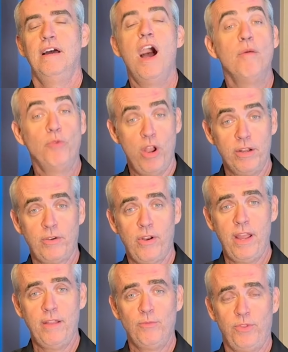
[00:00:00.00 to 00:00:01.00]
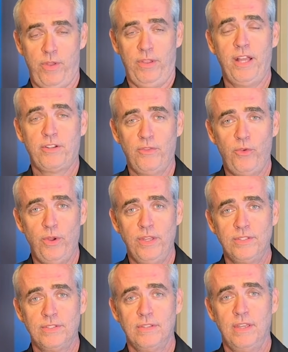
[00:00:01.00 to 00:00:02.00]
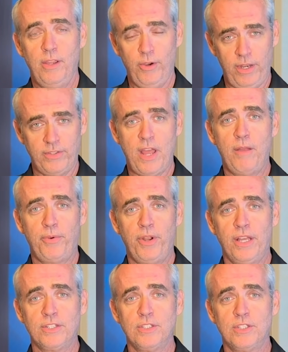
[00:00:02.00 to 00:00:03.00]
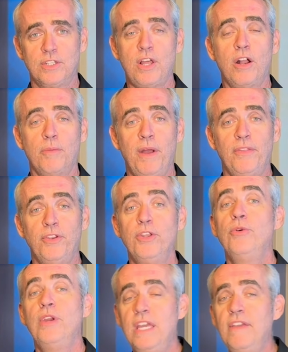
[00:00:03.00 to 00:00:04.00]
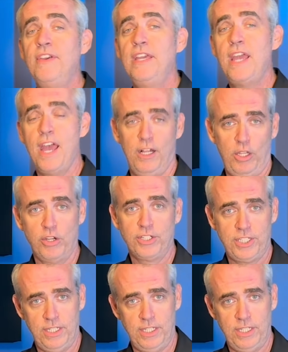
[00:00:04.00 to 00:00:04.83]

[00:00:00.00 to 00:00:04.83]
I'm Ron Grant with Electro-Voice here at Sound Productions to talk about the new EV LRC